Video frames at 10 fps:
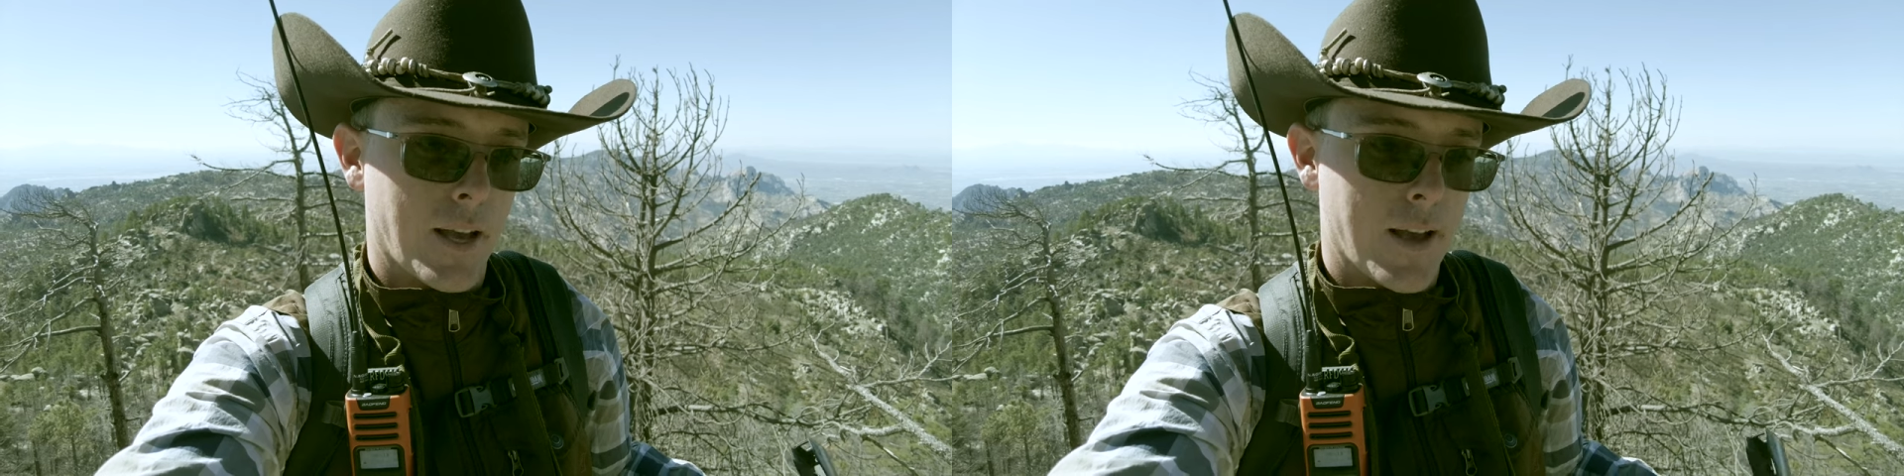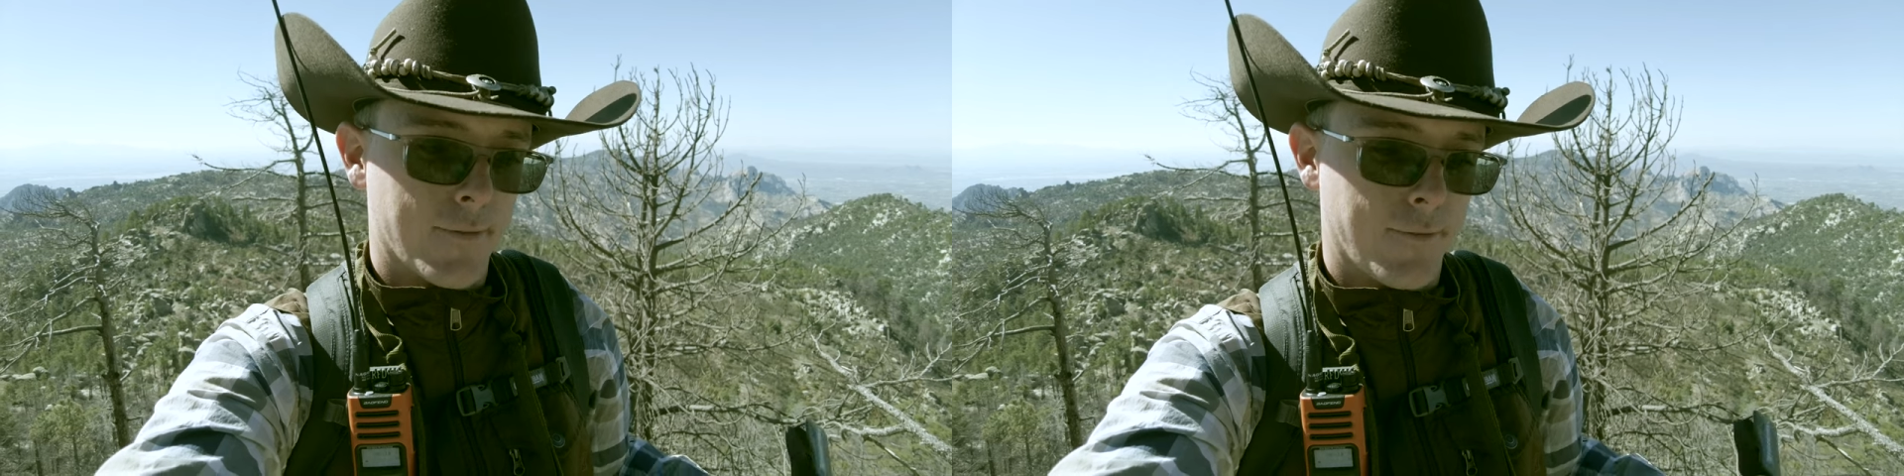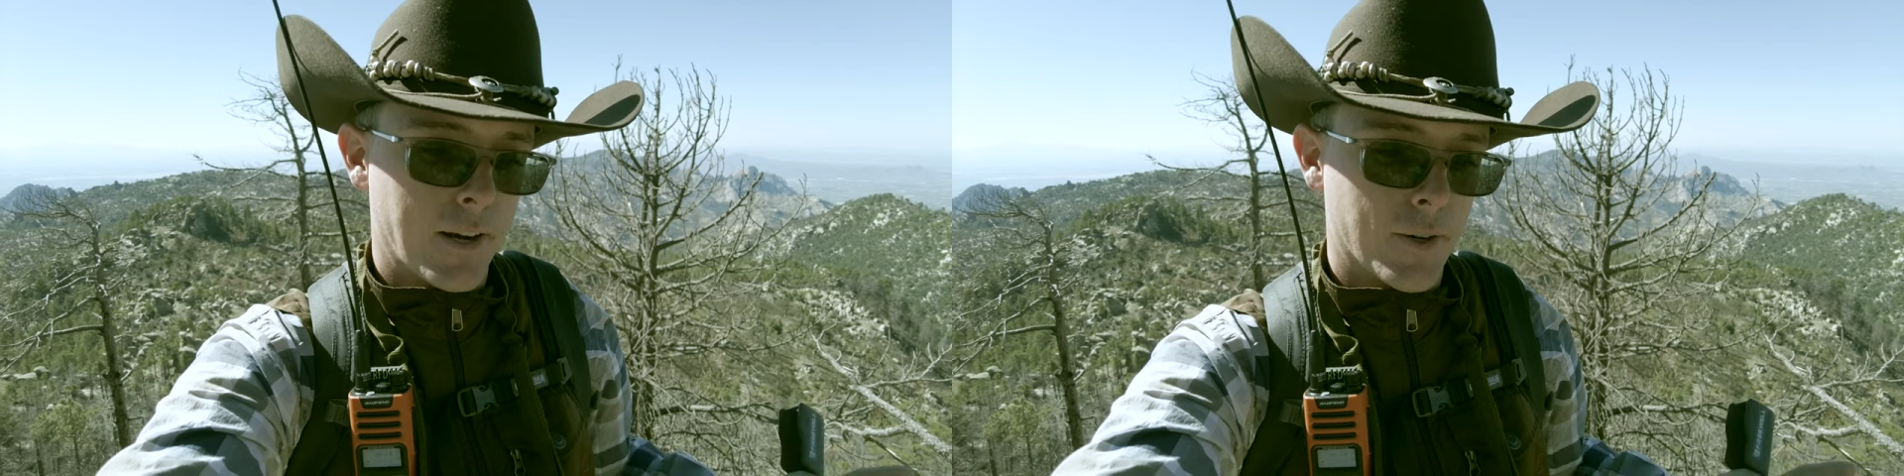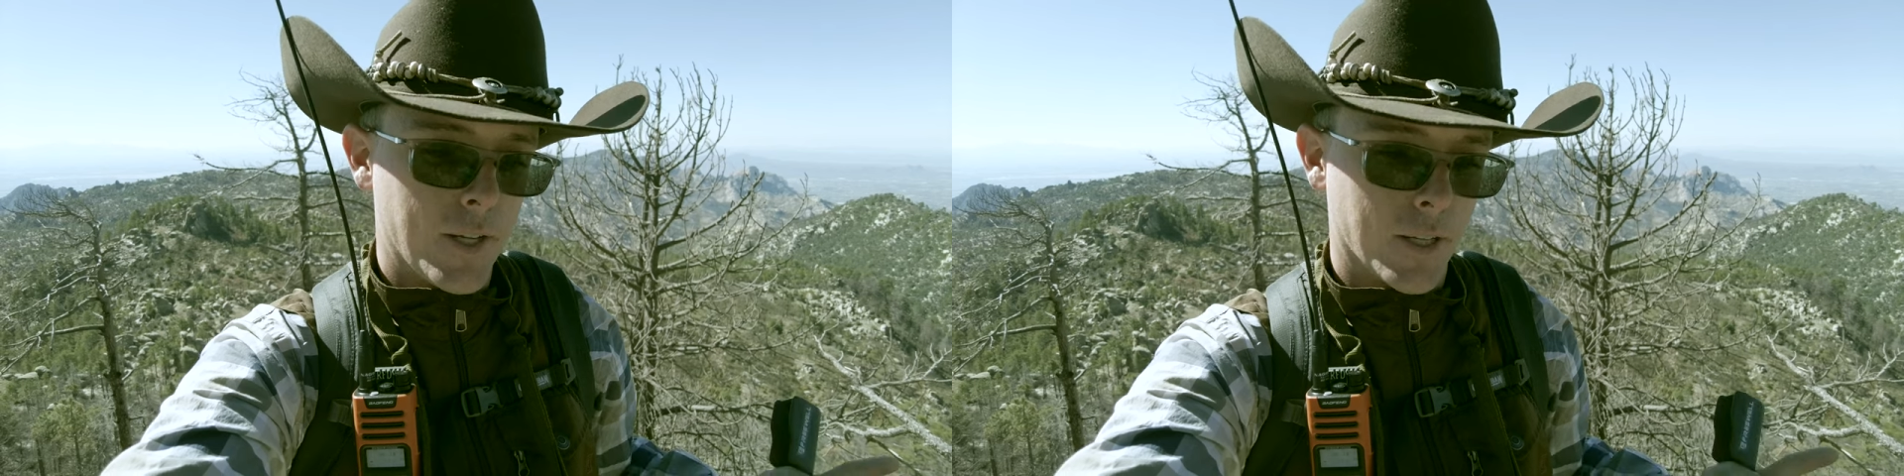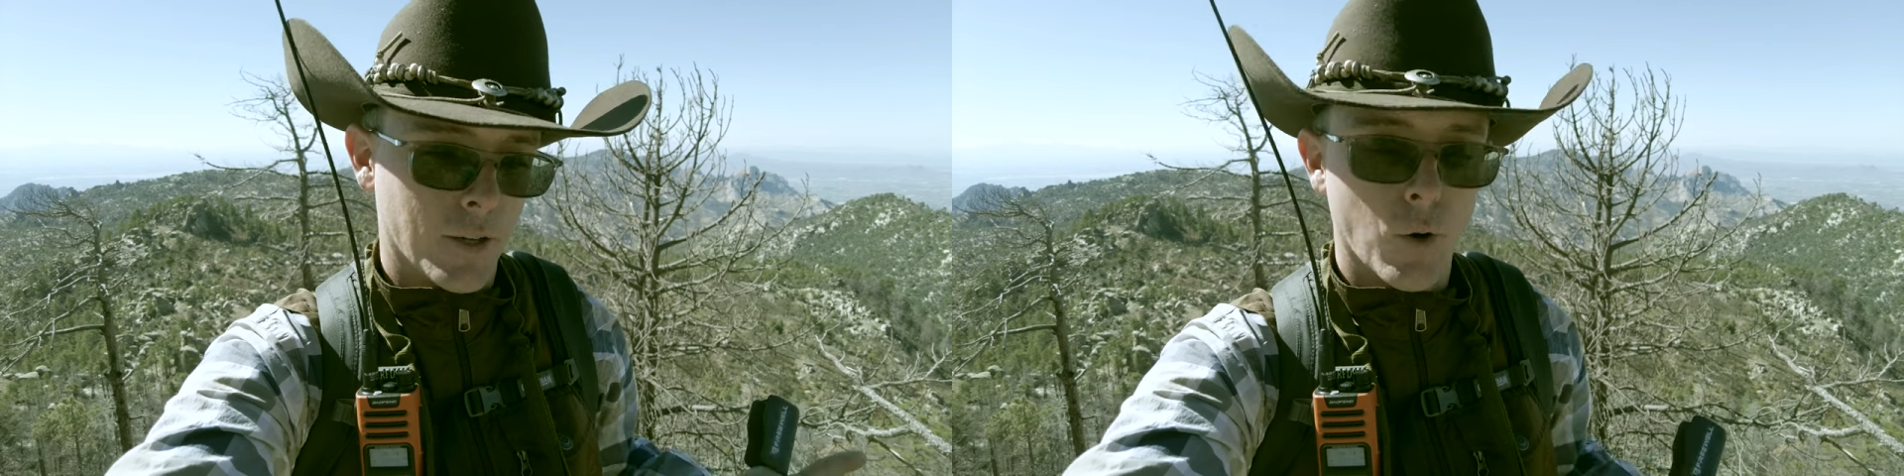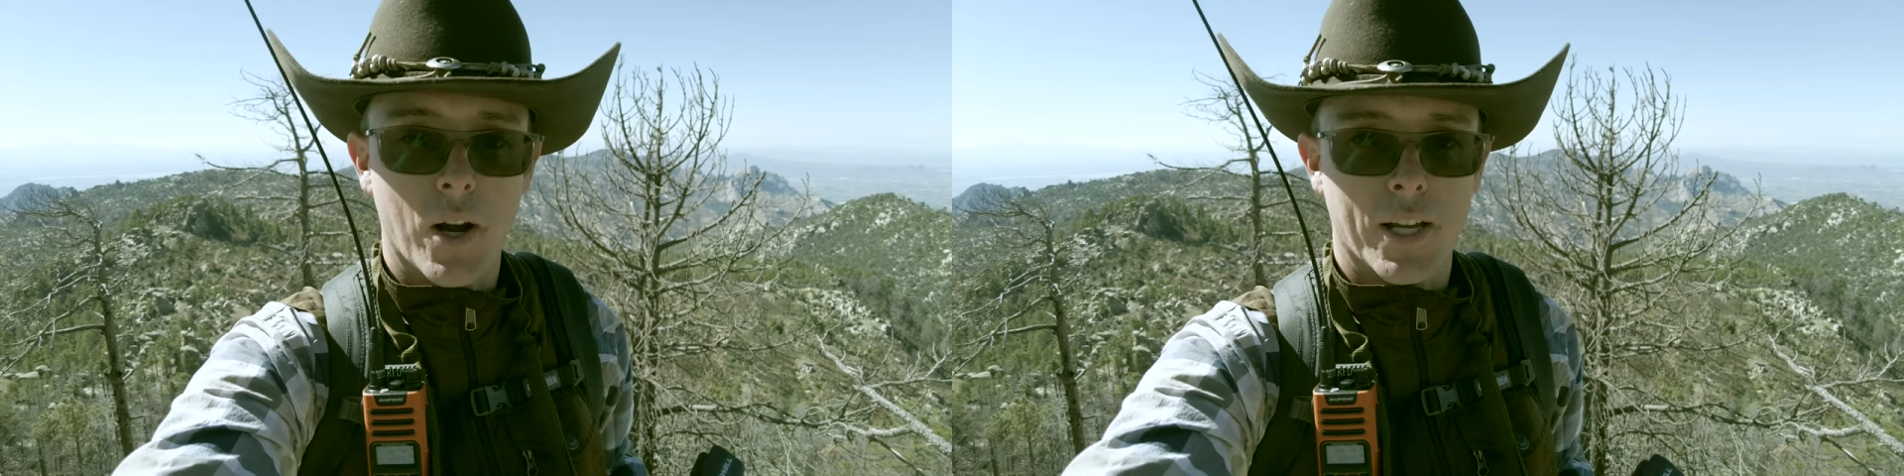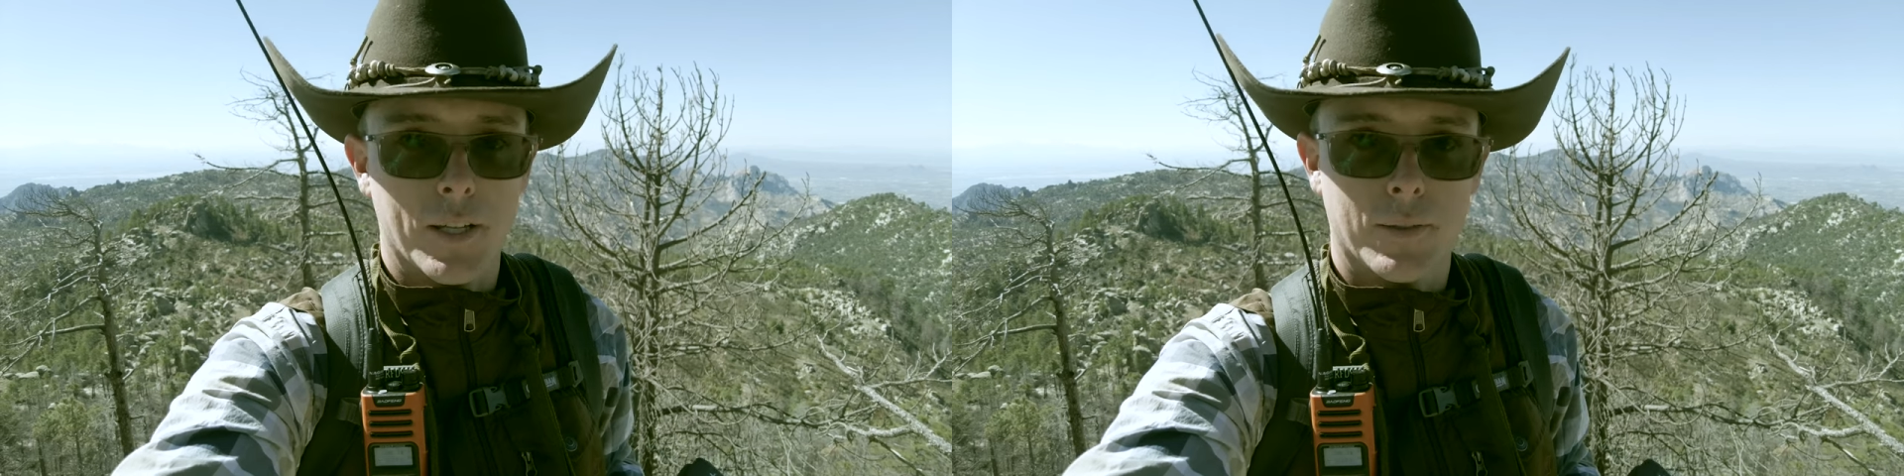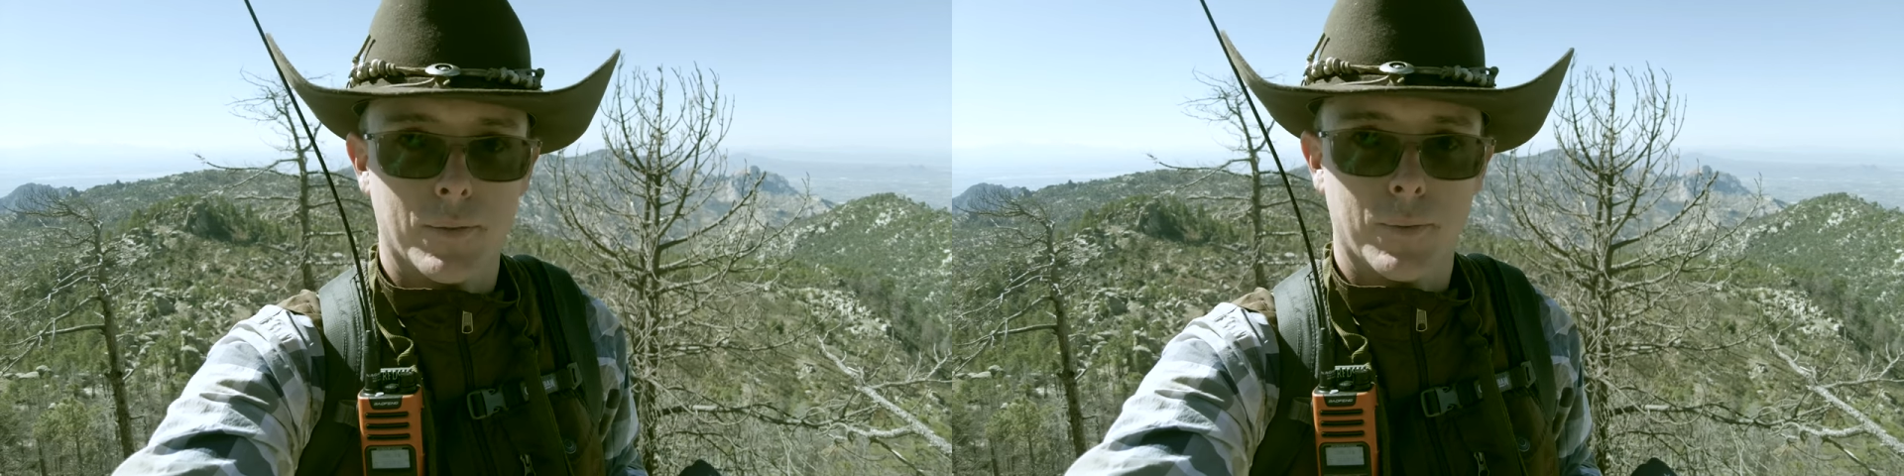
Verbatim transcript: have very quiet